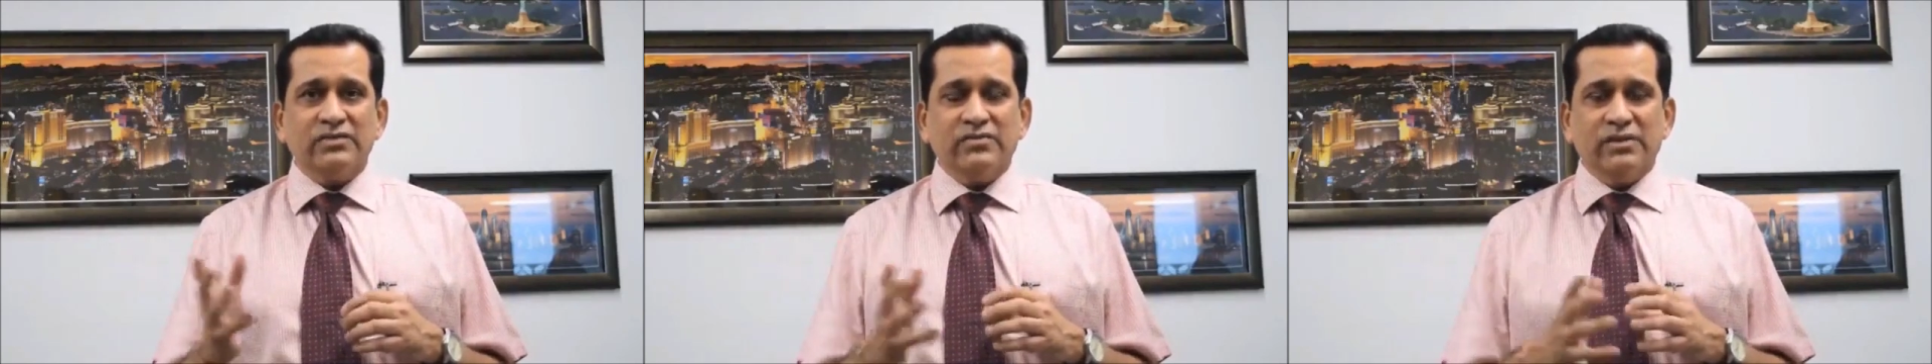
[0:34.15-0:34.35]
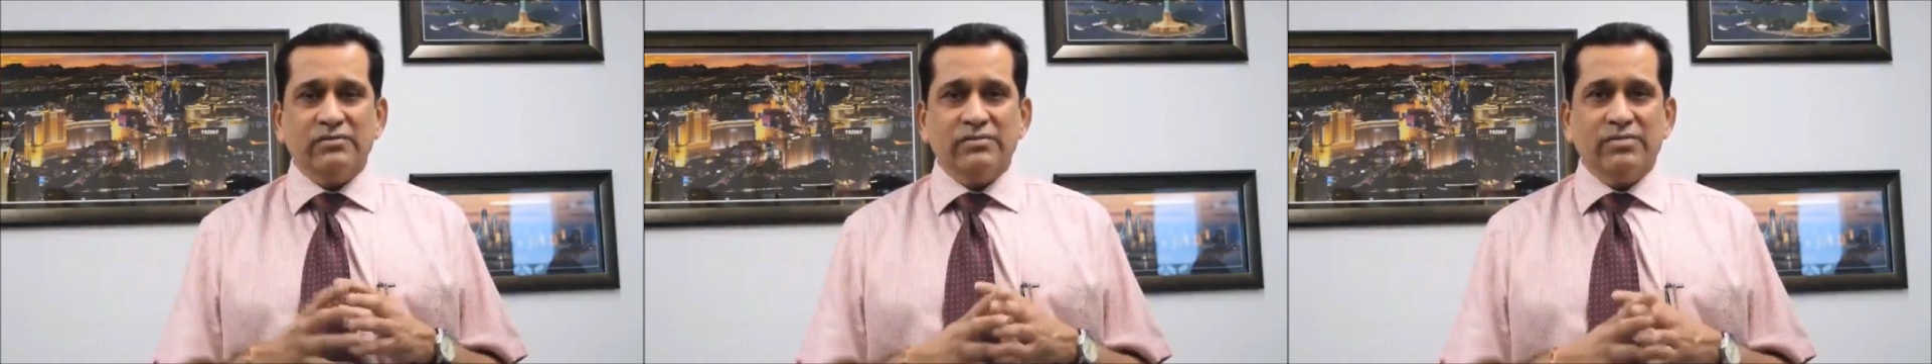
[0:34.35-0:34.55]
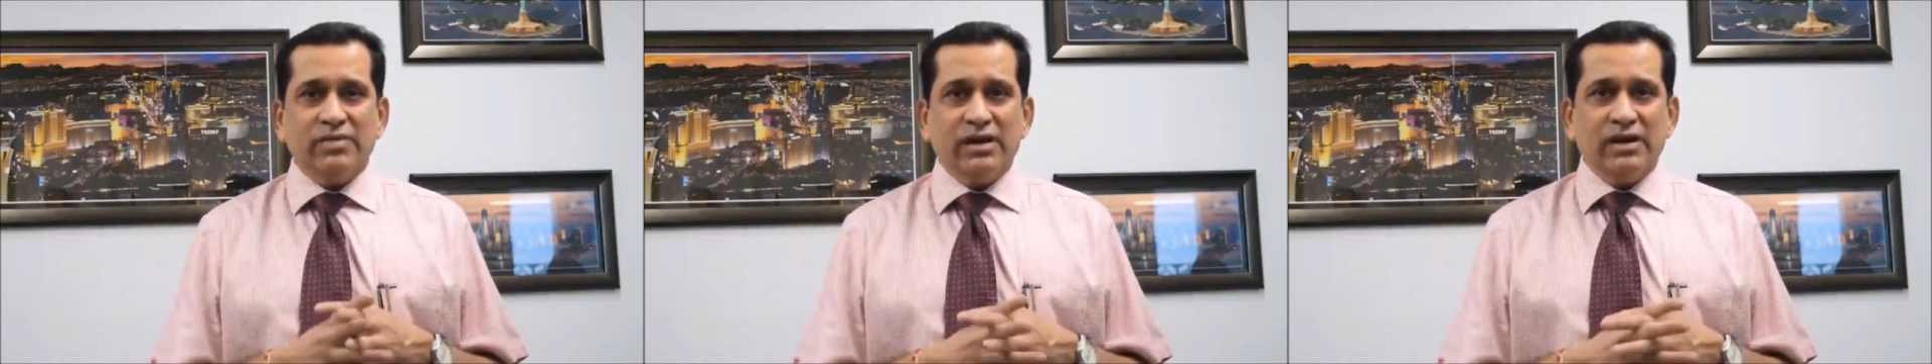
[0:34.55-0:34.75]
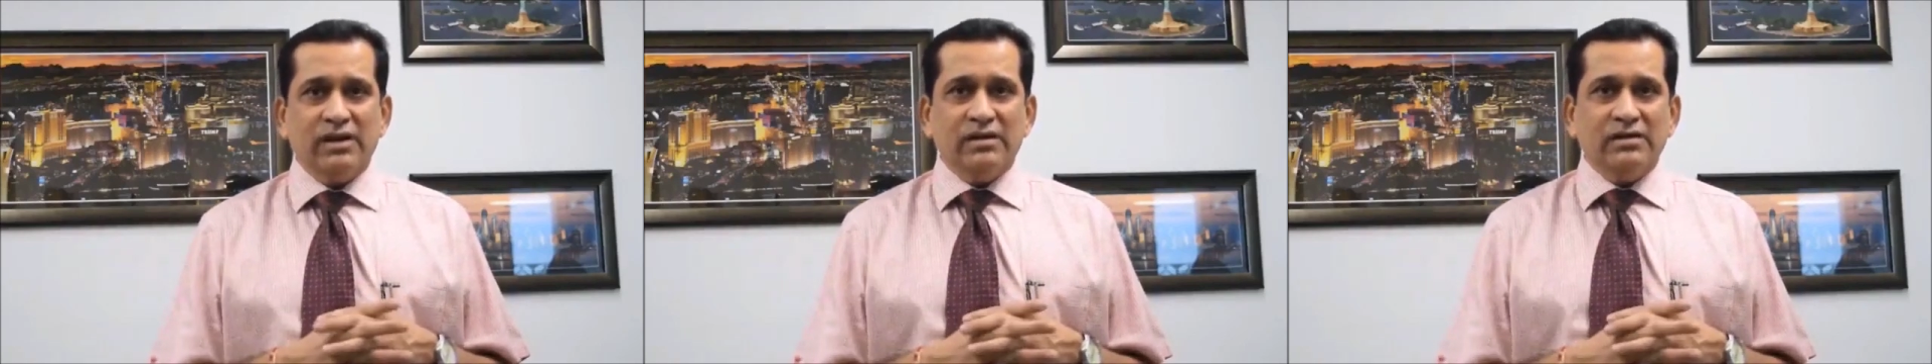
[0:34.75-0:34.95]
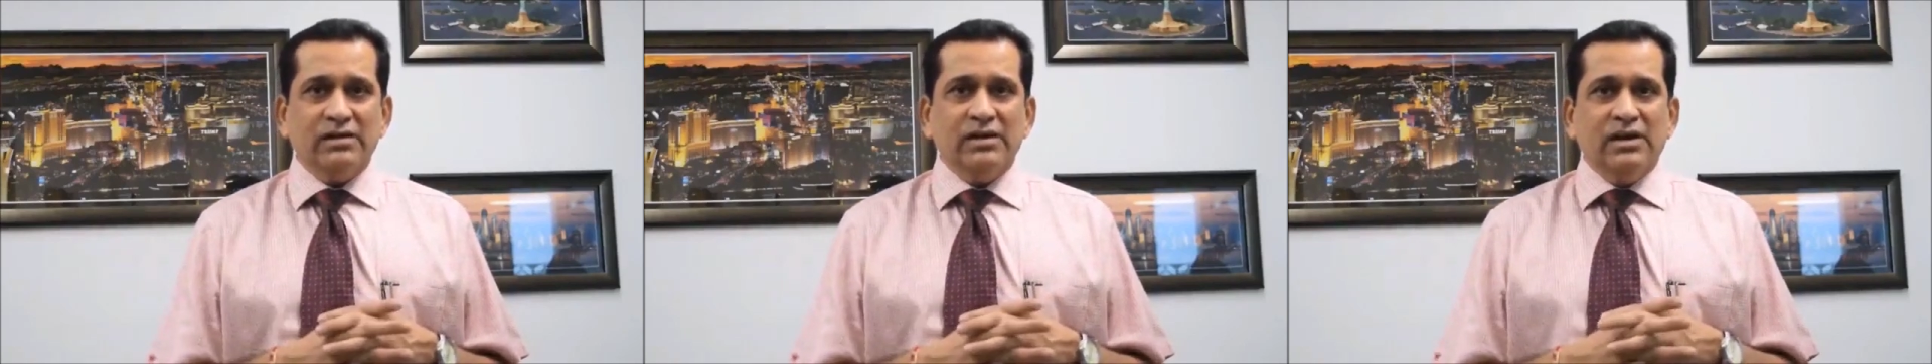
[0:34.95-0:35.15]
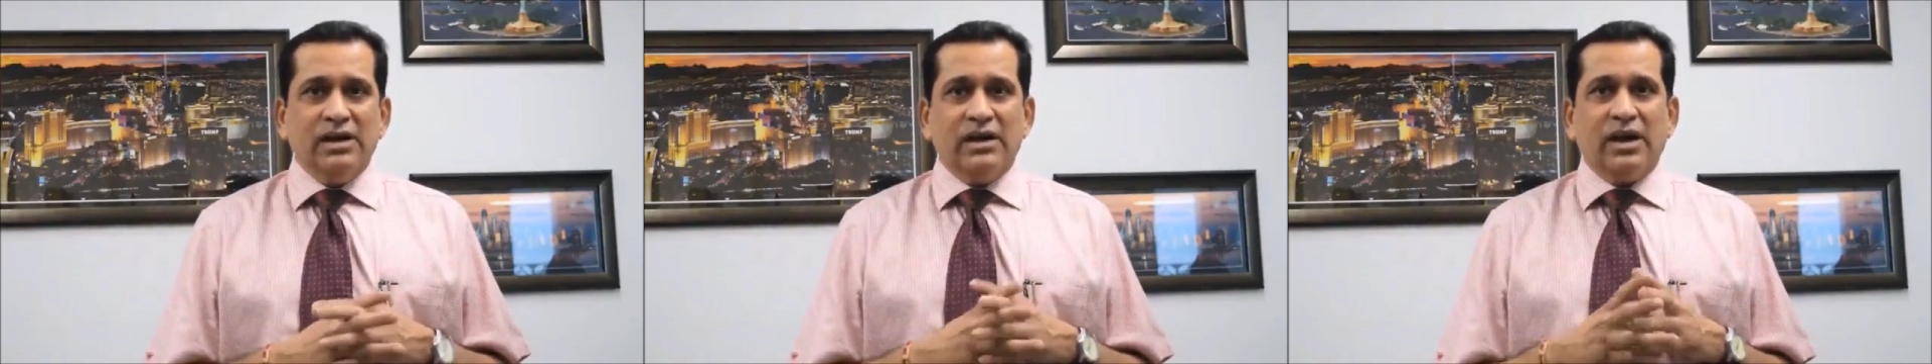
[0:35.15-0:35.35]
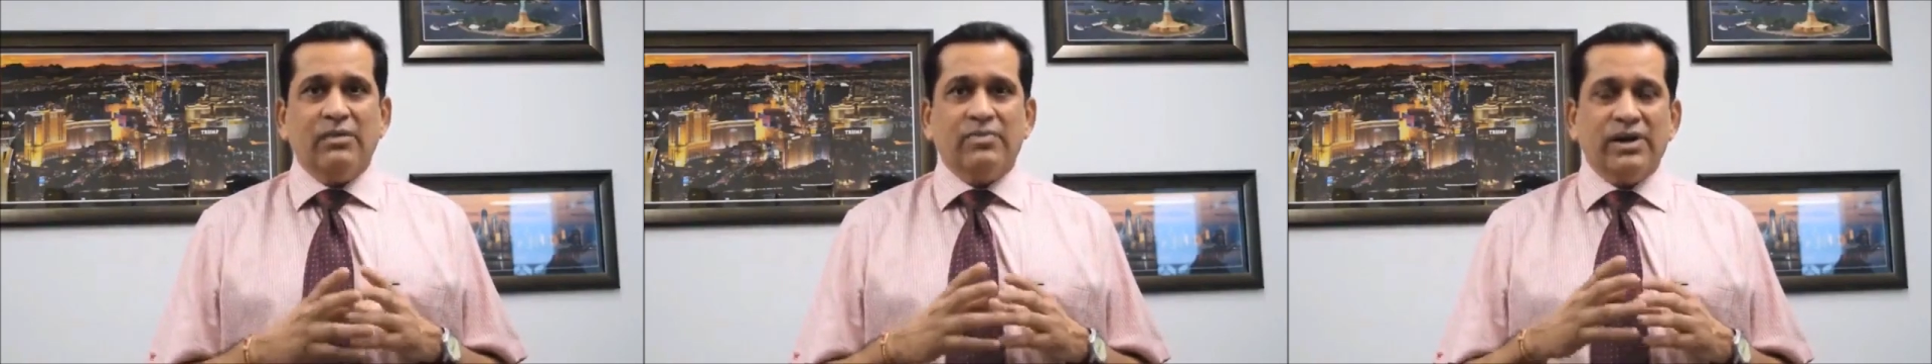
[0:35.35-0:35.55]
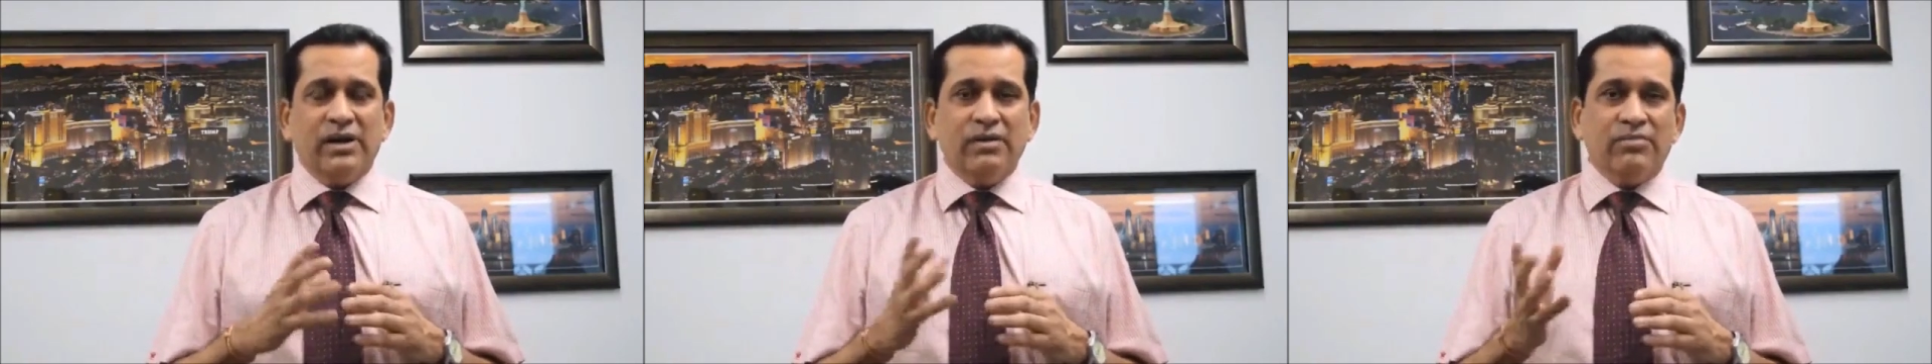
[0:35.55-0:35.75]
from
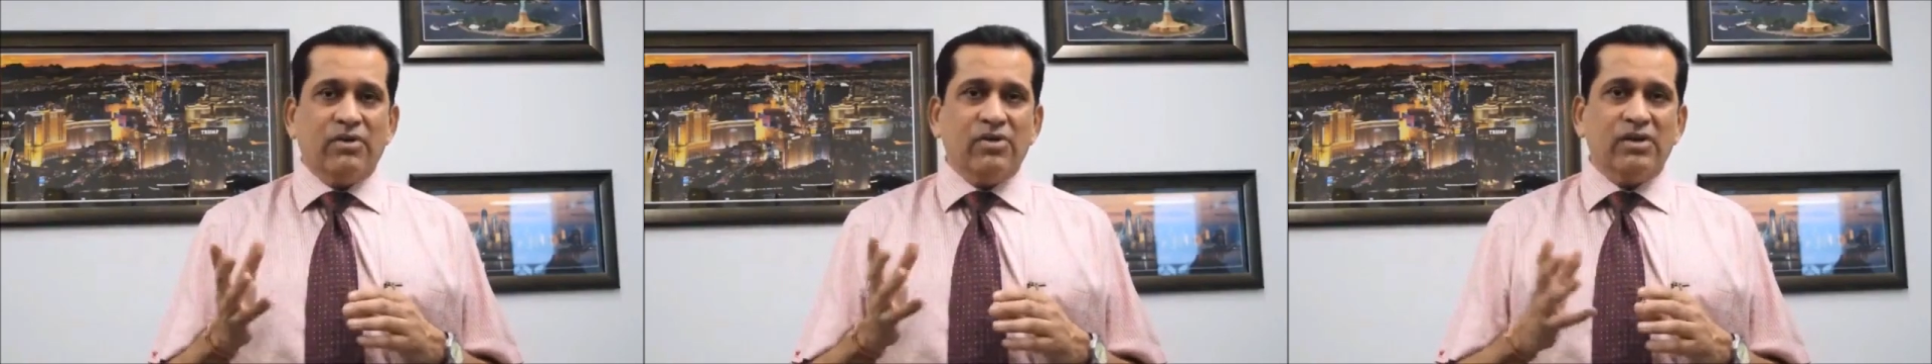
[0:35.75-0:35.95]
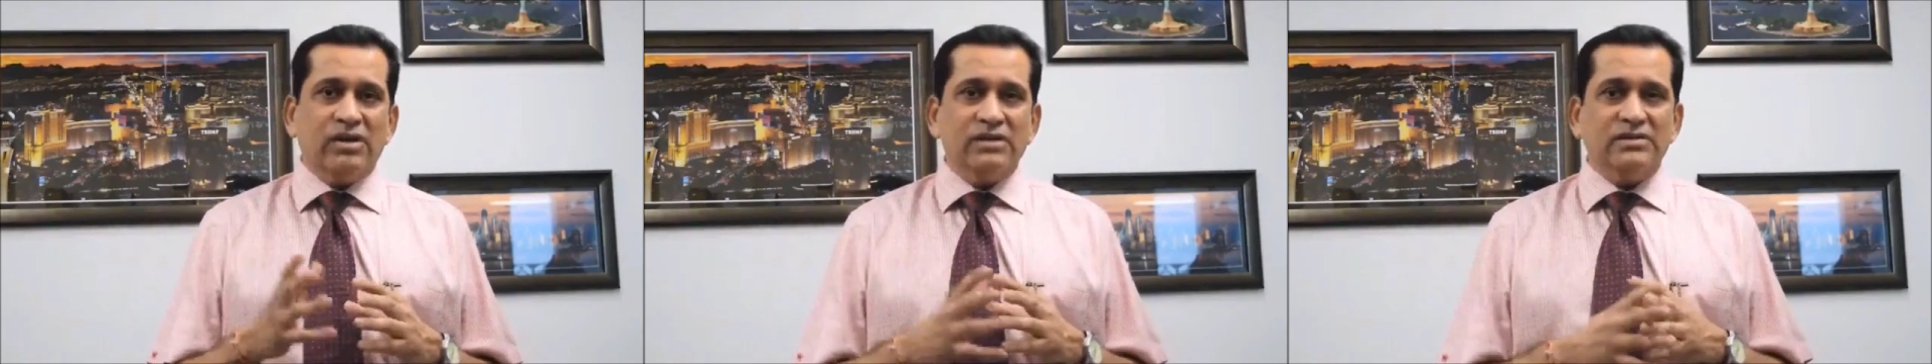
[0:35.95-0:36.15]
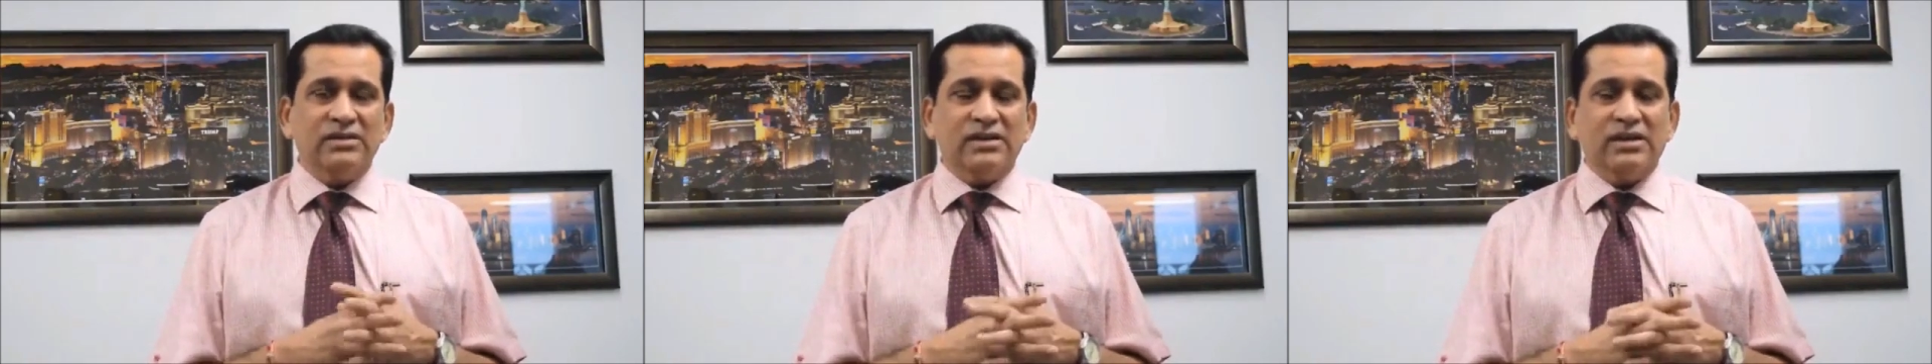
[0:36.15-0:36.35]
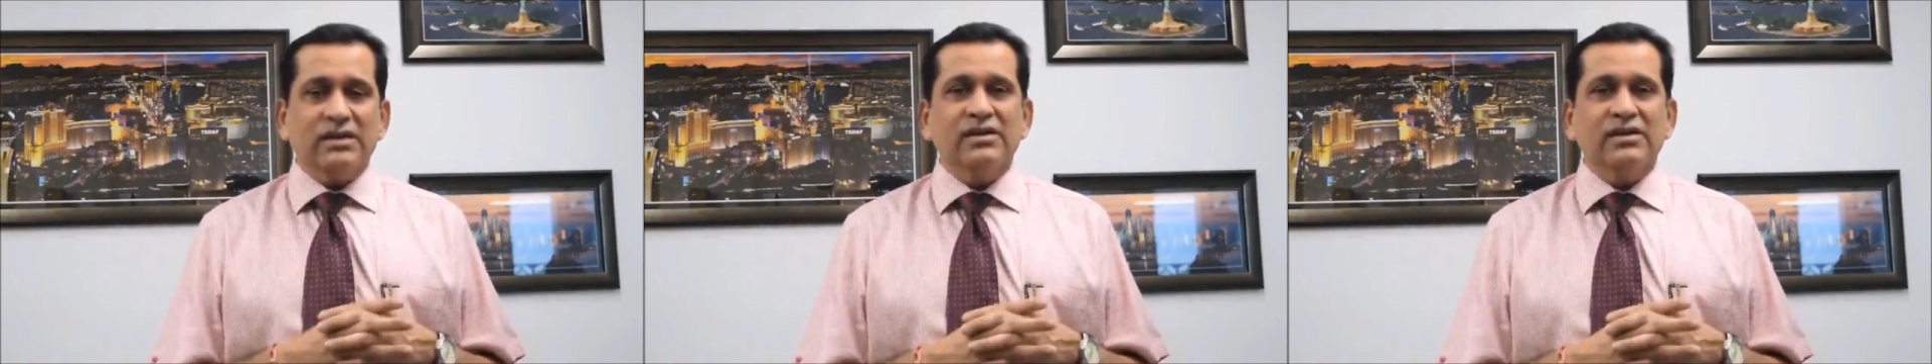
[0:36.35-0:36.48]
rapidly progressing.